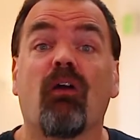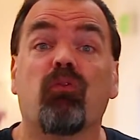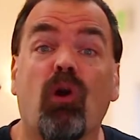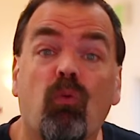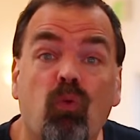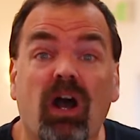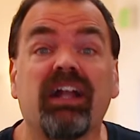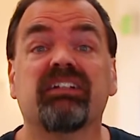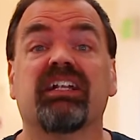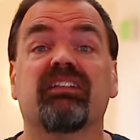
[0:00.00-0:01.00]
well,
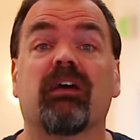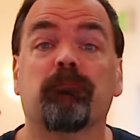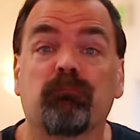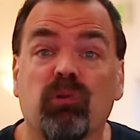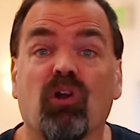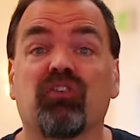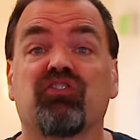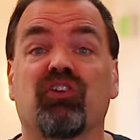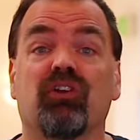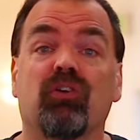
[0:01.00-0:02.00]
what did the
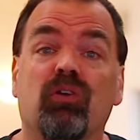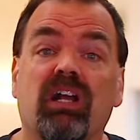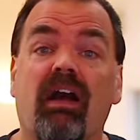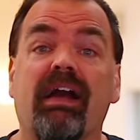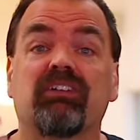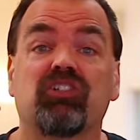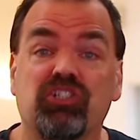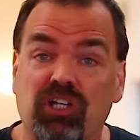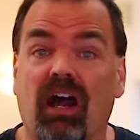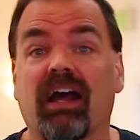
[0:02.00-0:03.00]
person who got
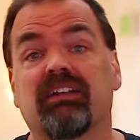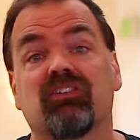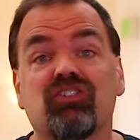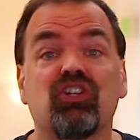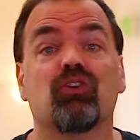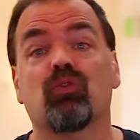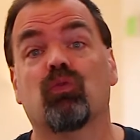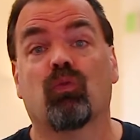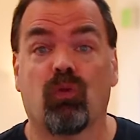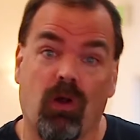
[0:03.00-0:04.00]
shot
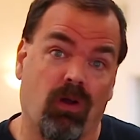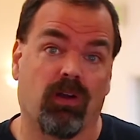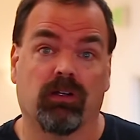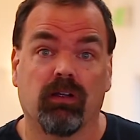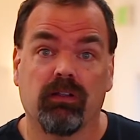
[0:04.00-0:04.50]
do wrong?